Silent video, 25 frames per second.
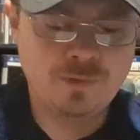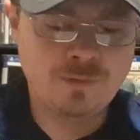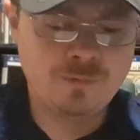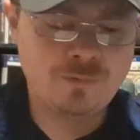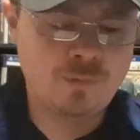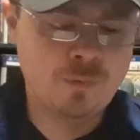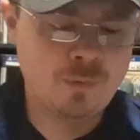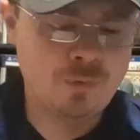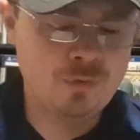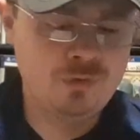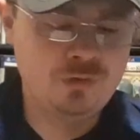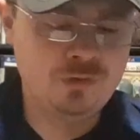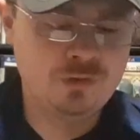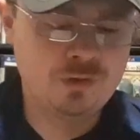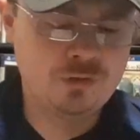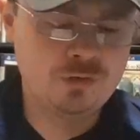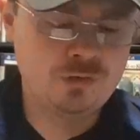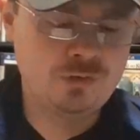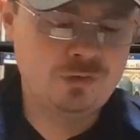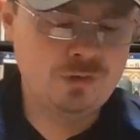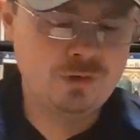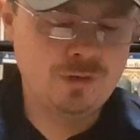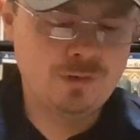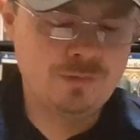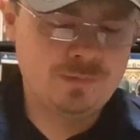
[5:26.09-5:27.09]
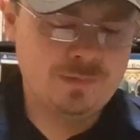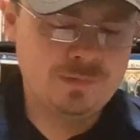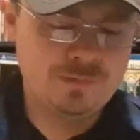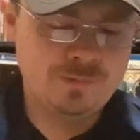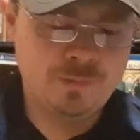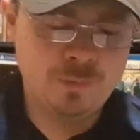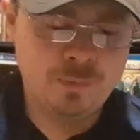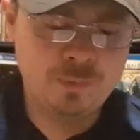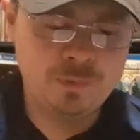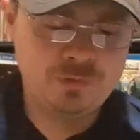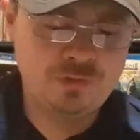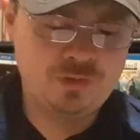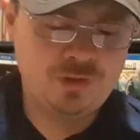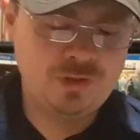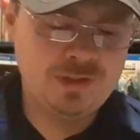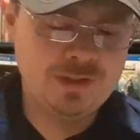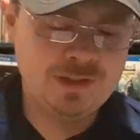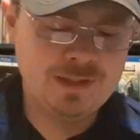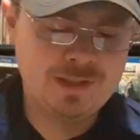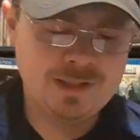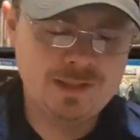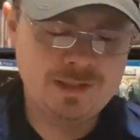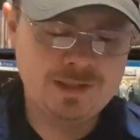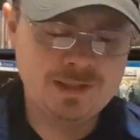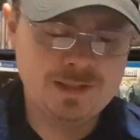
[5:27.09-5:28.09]
4 is on sale for
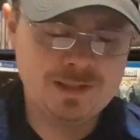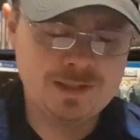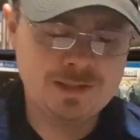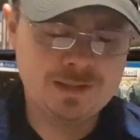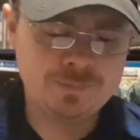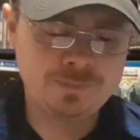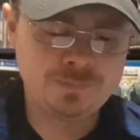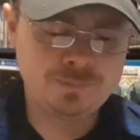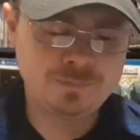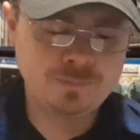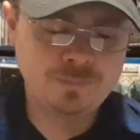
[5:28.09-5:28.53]
$14.99.